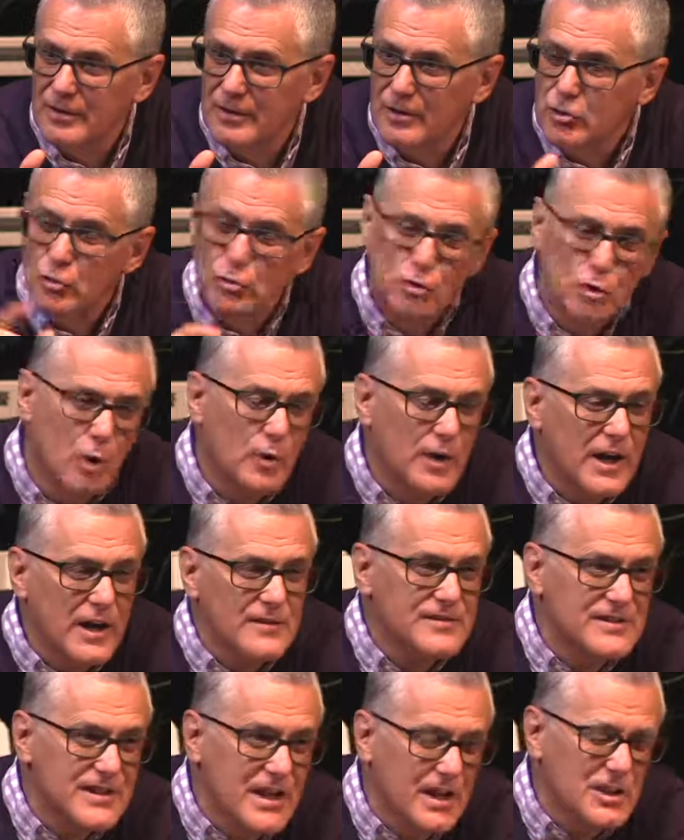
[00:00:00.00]
You don't
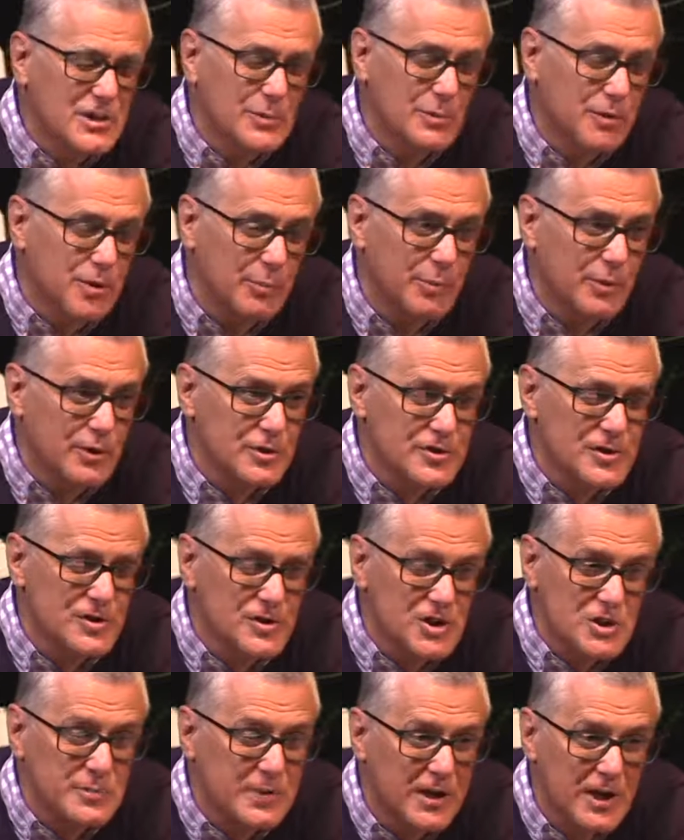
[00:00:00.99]
have sex with a person
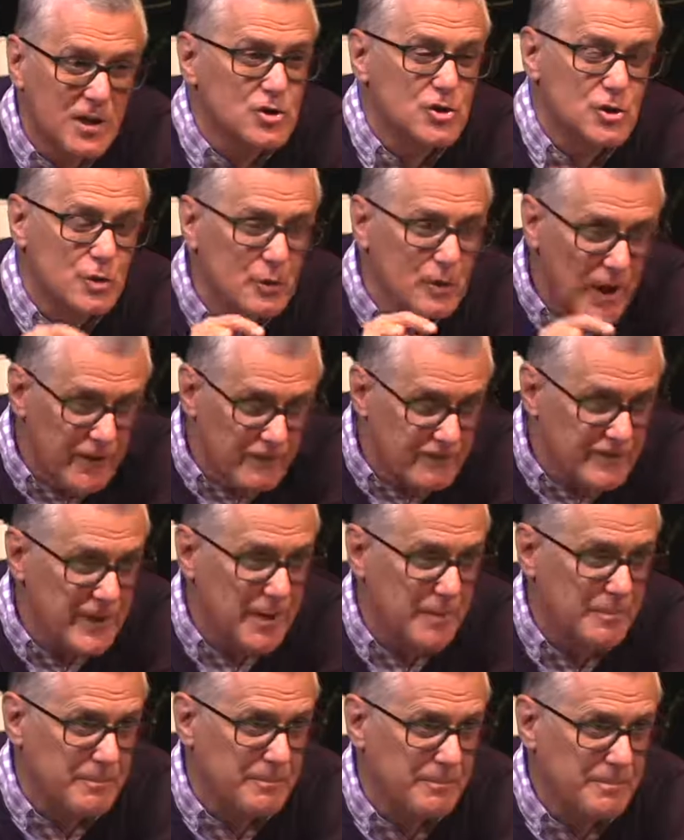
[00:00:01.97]
just because you love
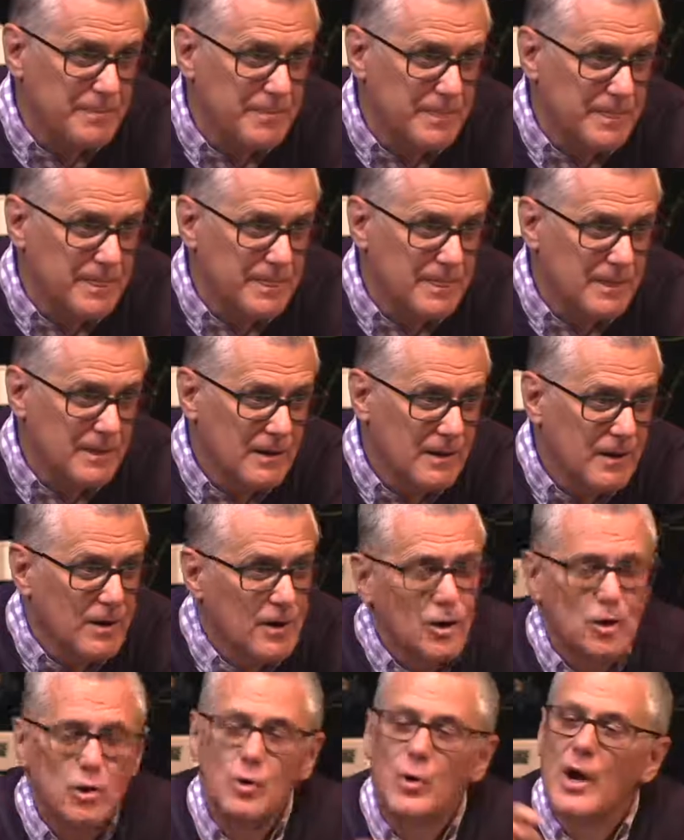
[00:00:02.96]
them.
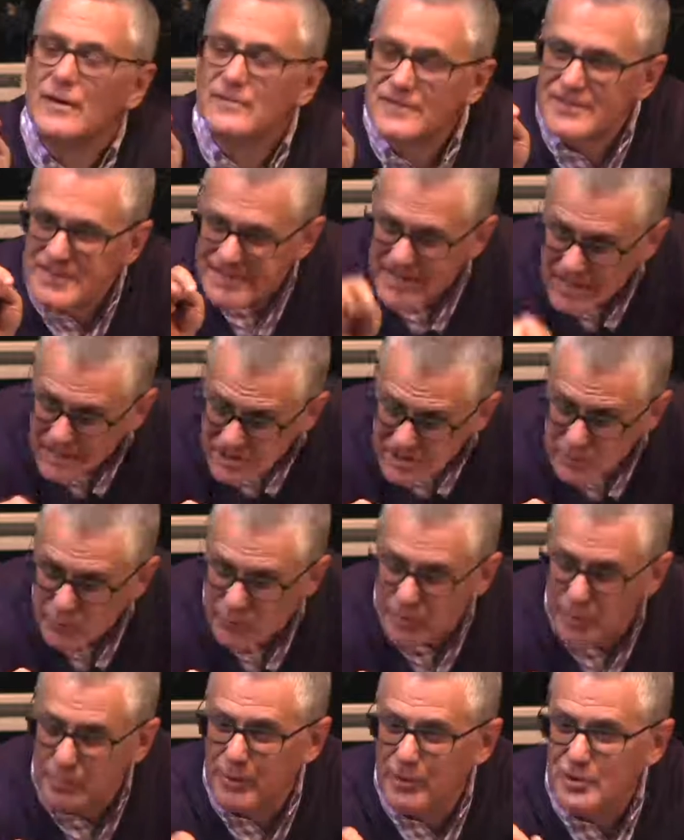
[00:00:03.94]
You have sex
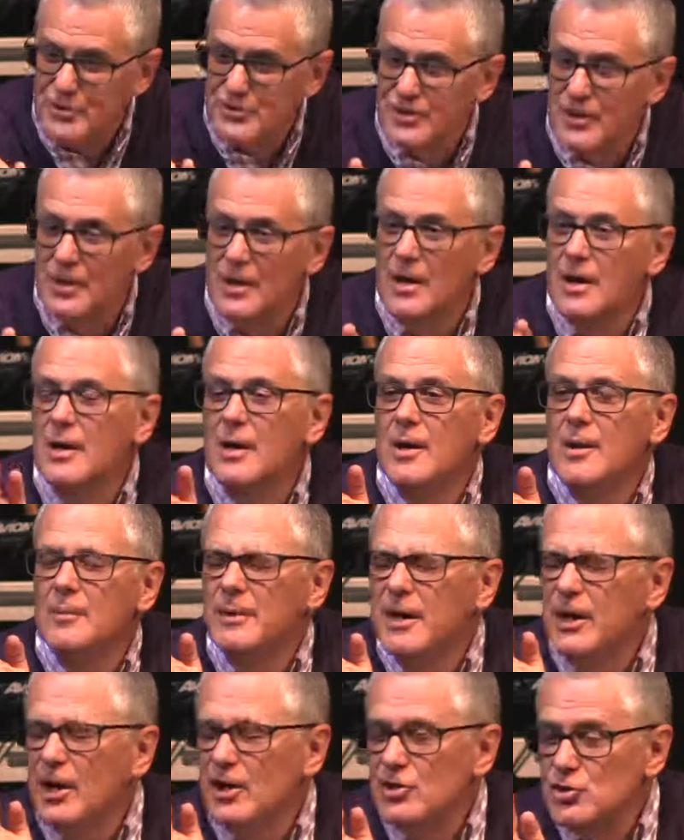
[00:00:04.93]
with a person
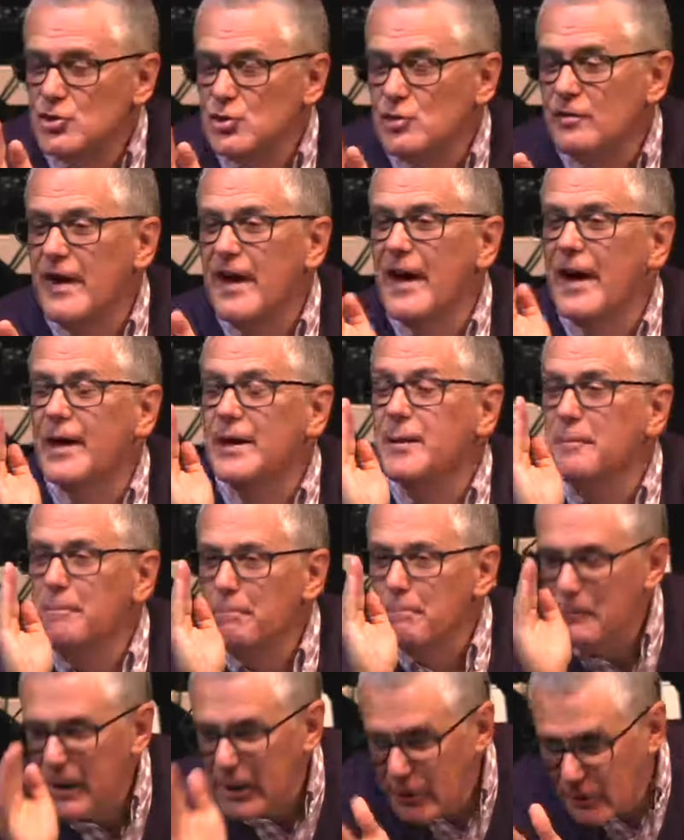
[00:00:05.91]
because you've had
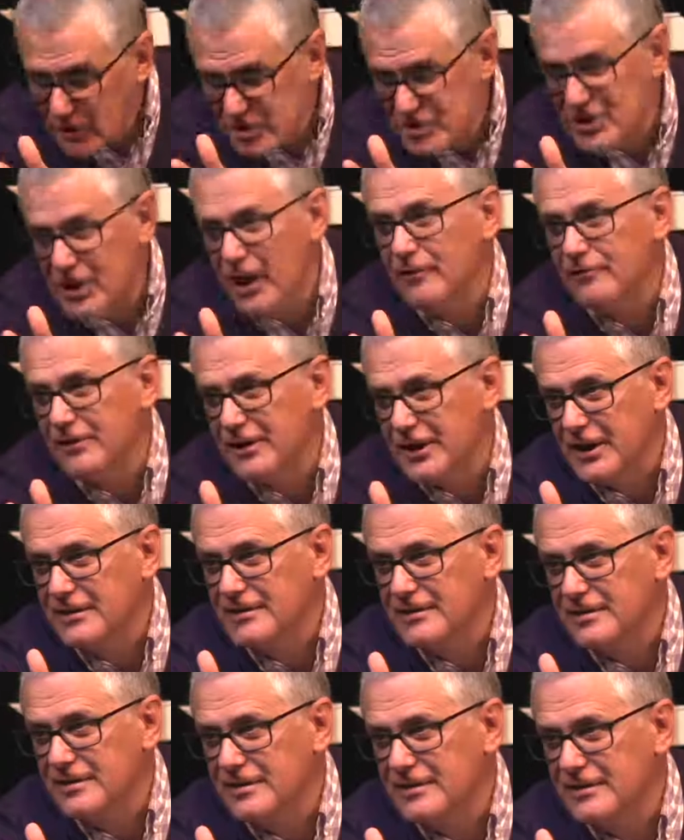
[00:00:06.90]
marriage
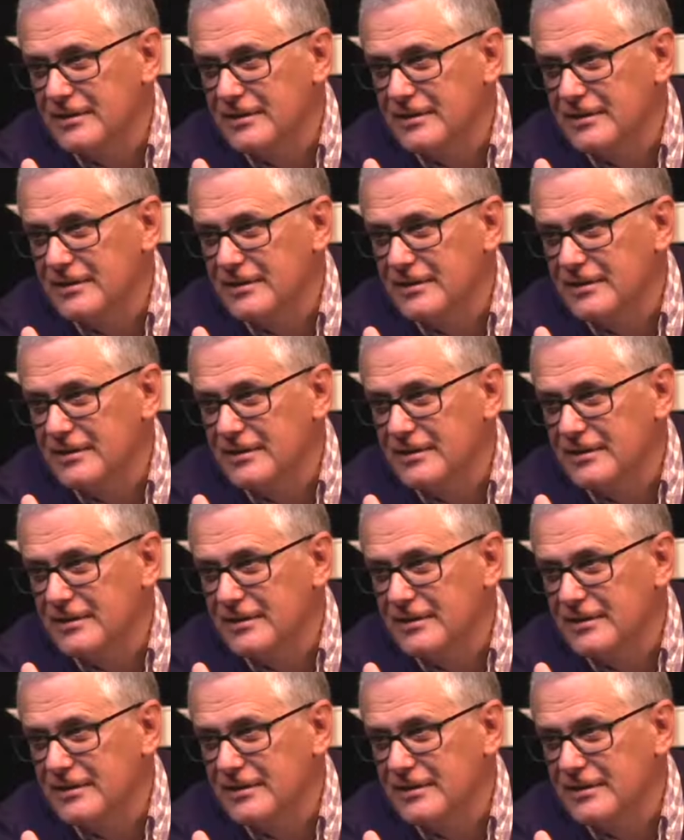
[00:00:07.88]
covenant.